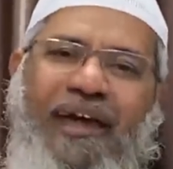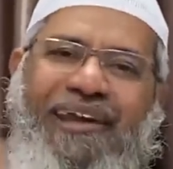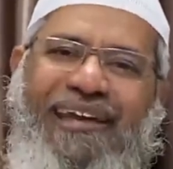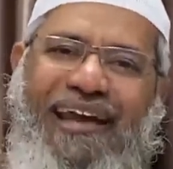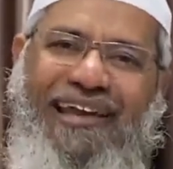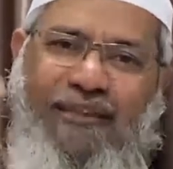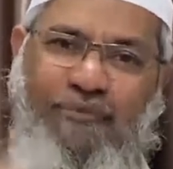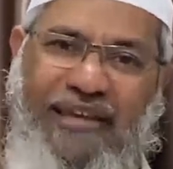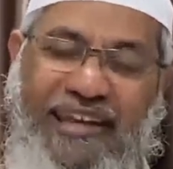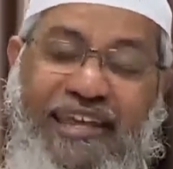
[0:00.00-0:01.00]
recollect
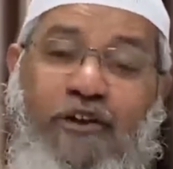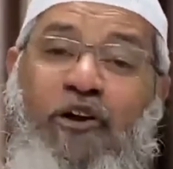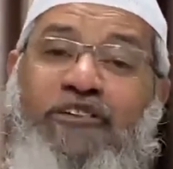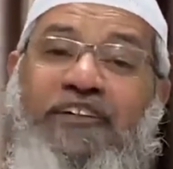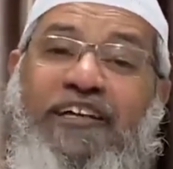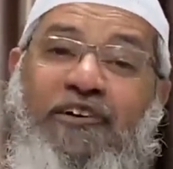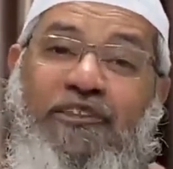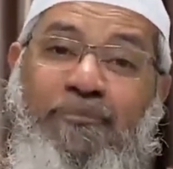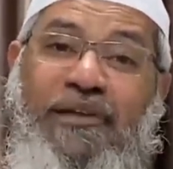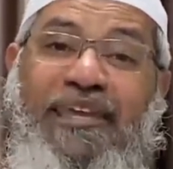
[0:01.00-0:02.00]
the meaning, concentrate
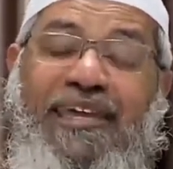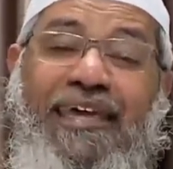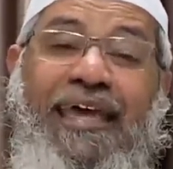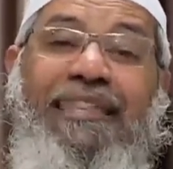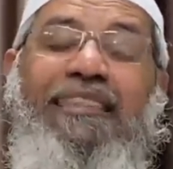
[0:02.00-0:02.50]
on the meaning.